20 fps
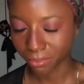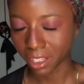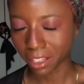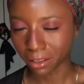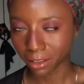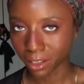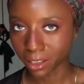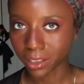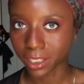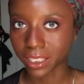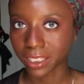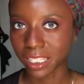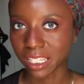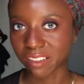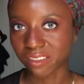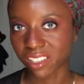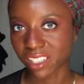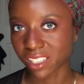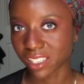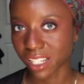look like they've
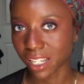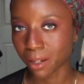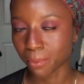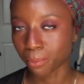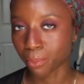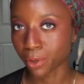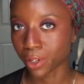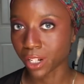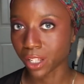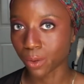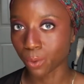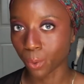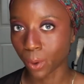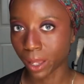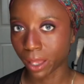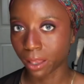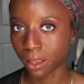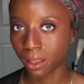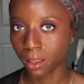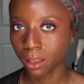set pretty
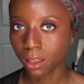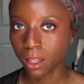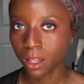well.